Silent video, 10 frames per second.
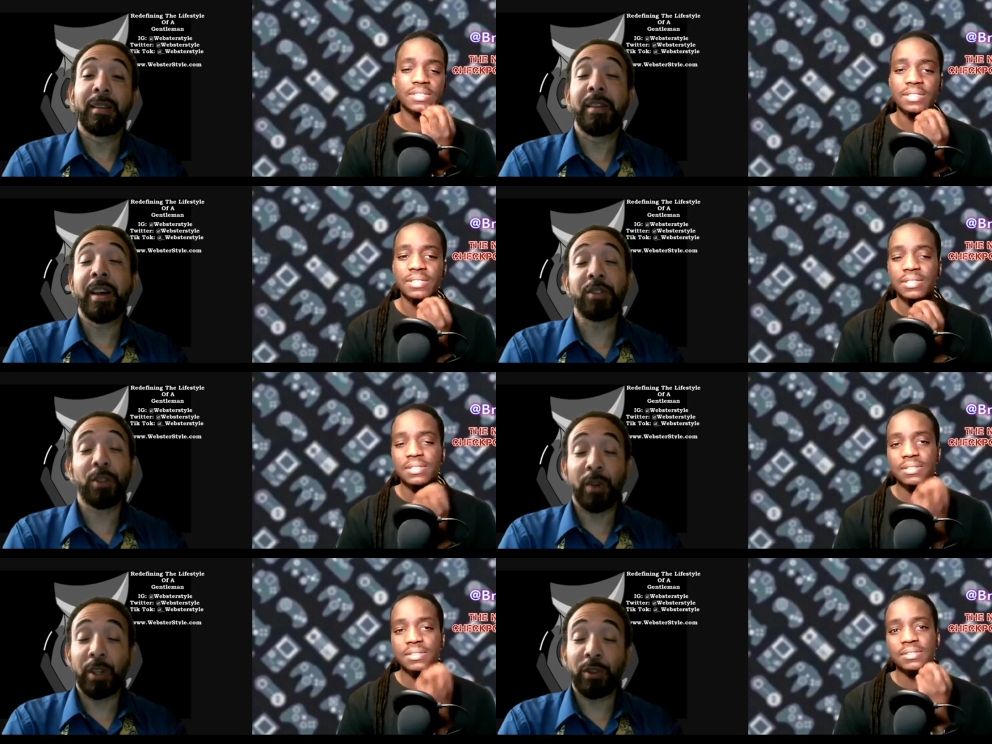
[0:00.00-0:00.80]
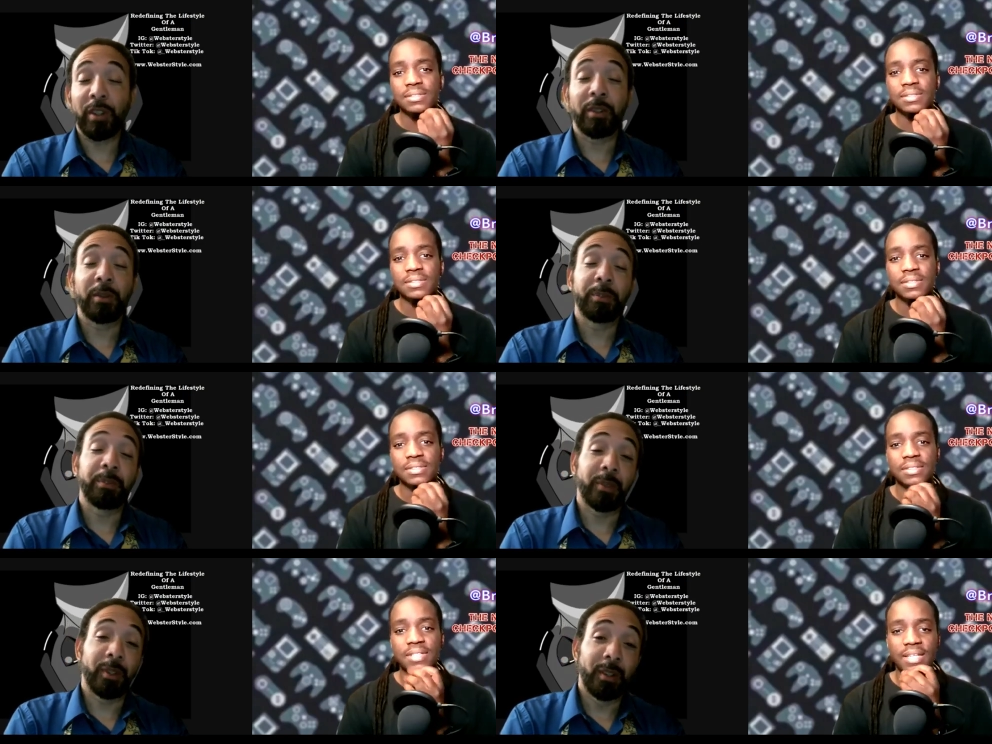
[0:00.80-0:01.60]
Speaker 1: That's a great trailer.
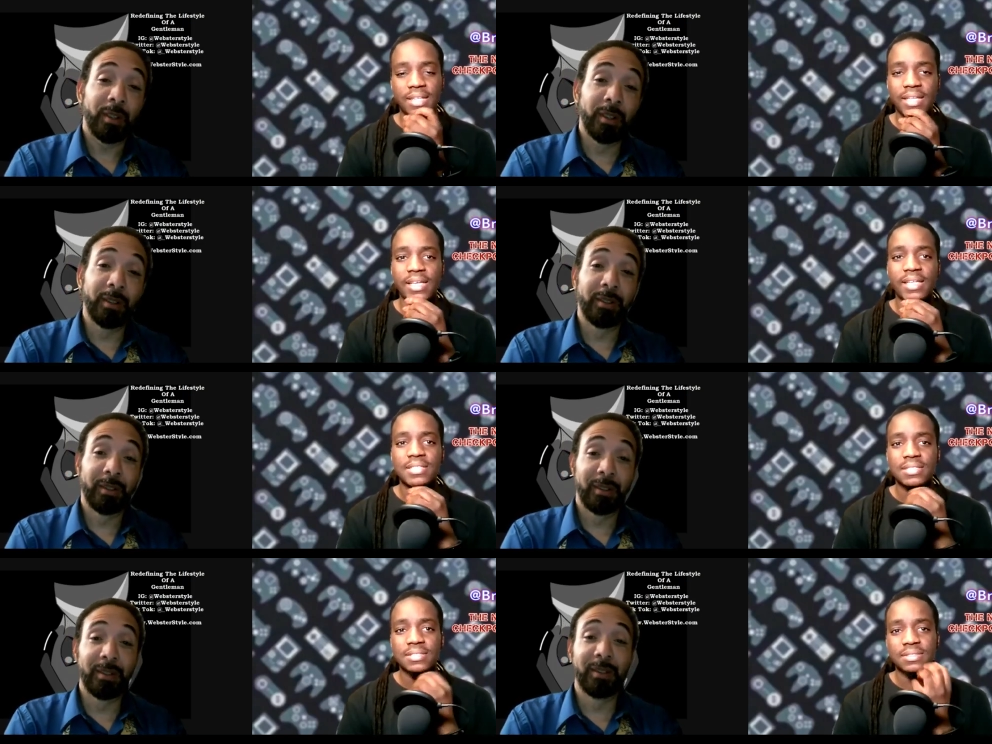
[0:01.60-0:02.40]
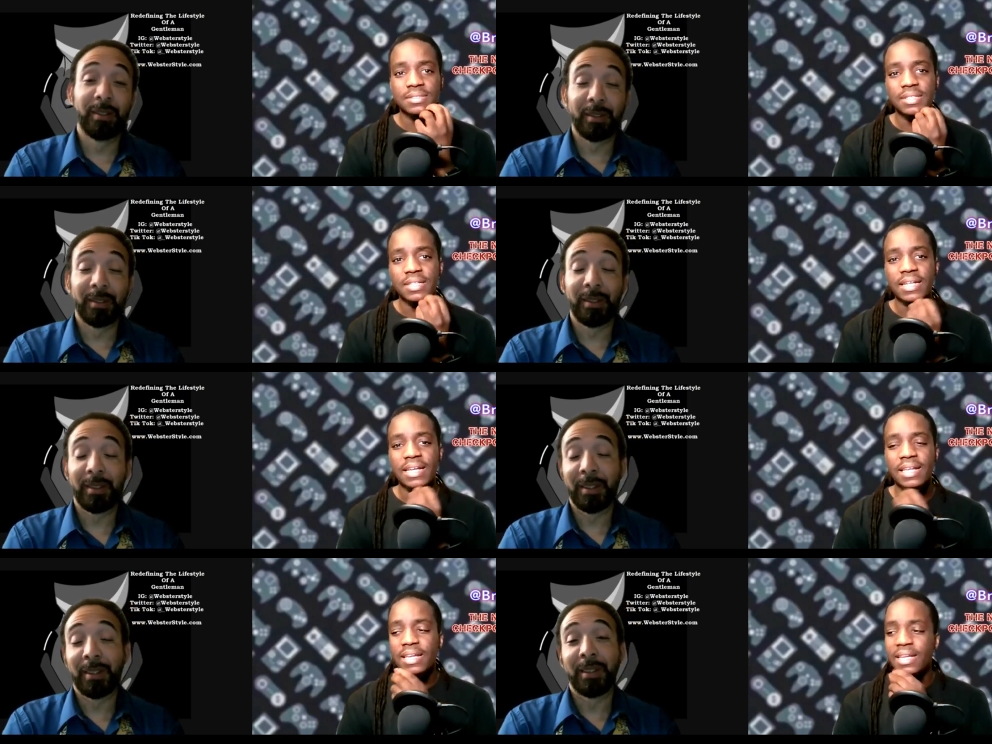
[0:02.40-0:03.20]
Speaker 2: It is
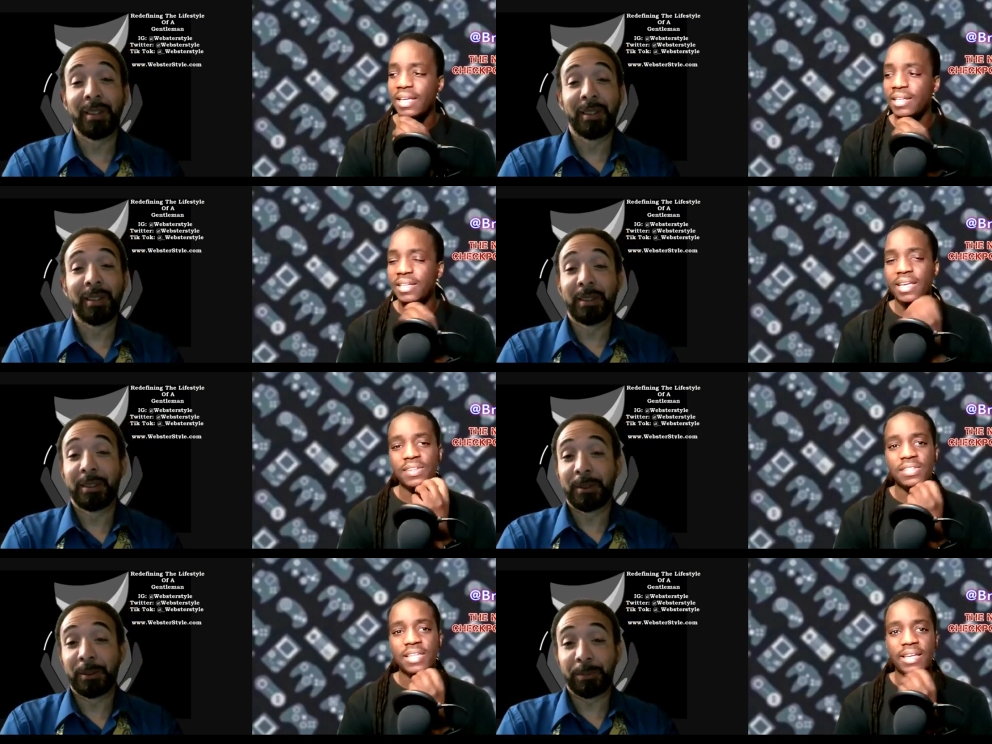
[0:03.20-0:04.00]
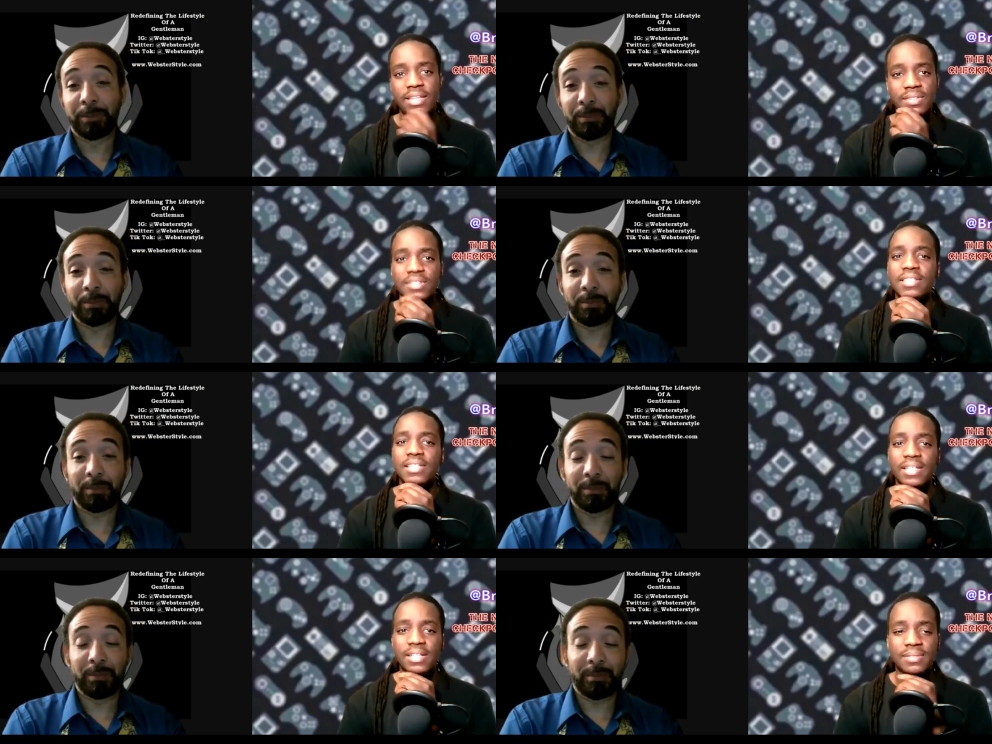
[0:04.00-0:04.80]
and then they they they
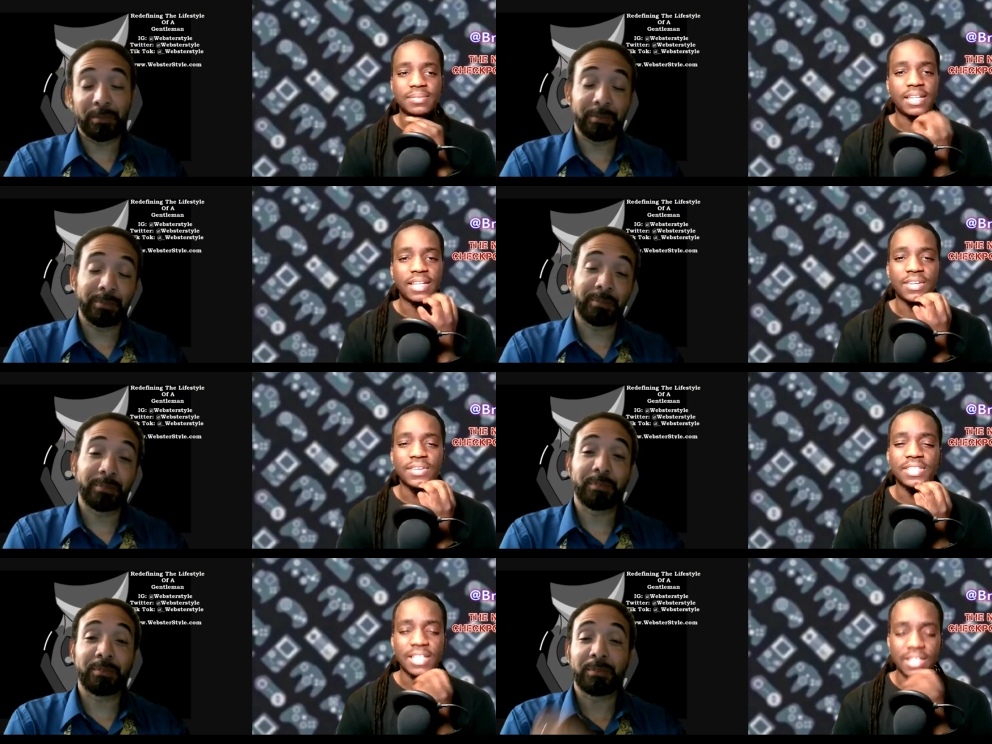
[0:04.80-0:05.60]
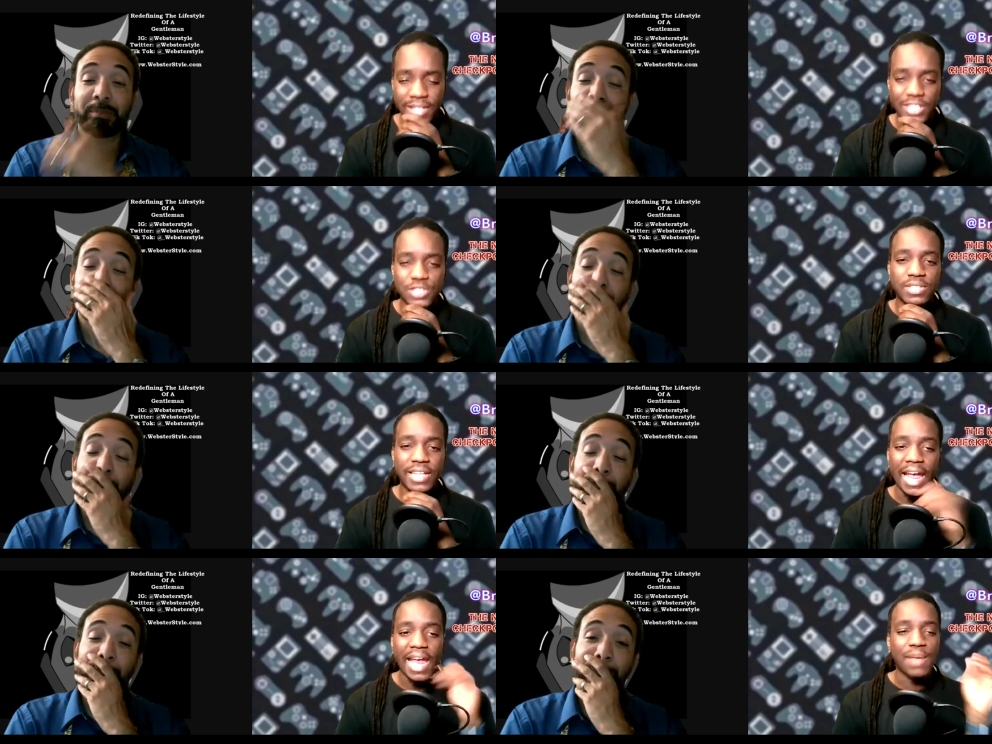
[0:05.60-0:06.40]
yeah they they they
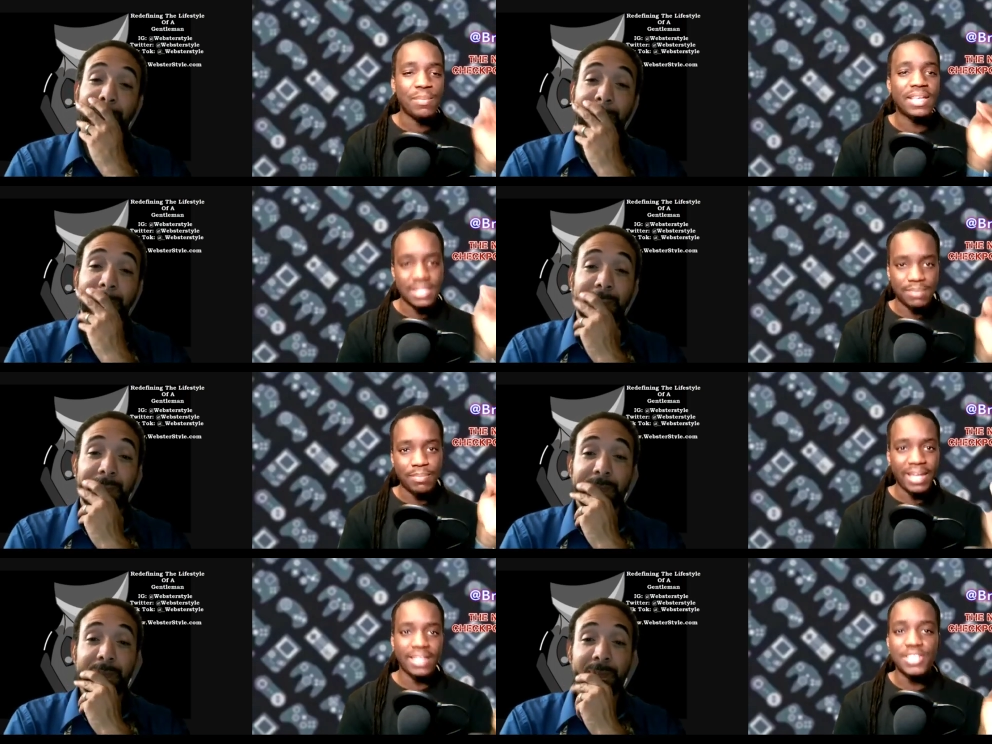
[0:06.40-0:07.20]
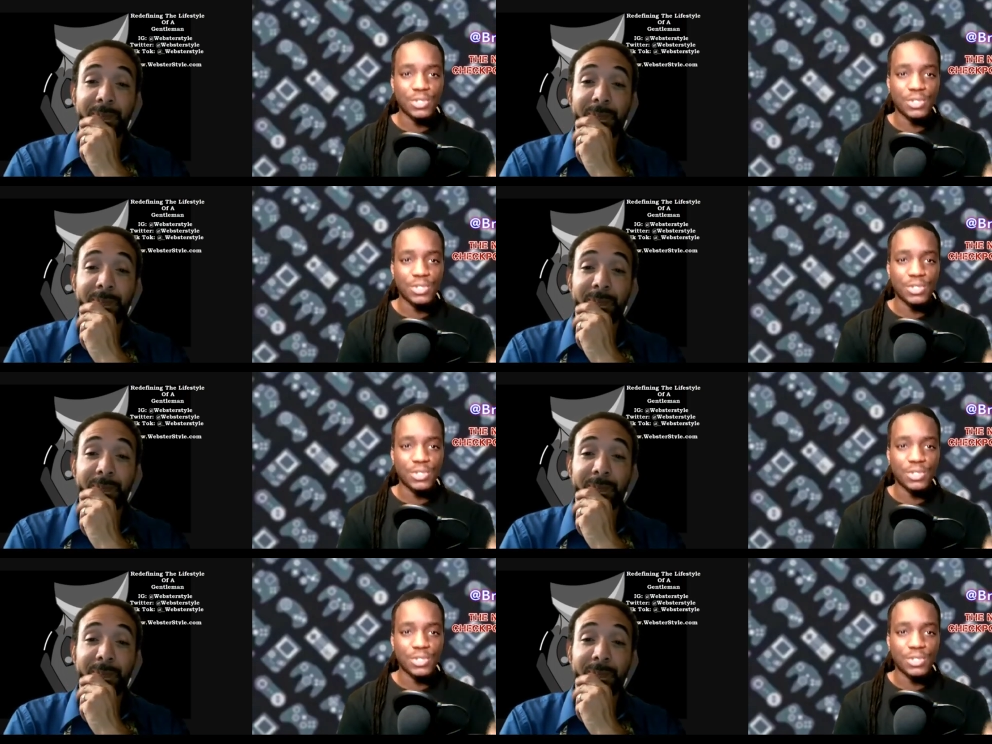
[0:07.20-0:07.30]
they aiming to make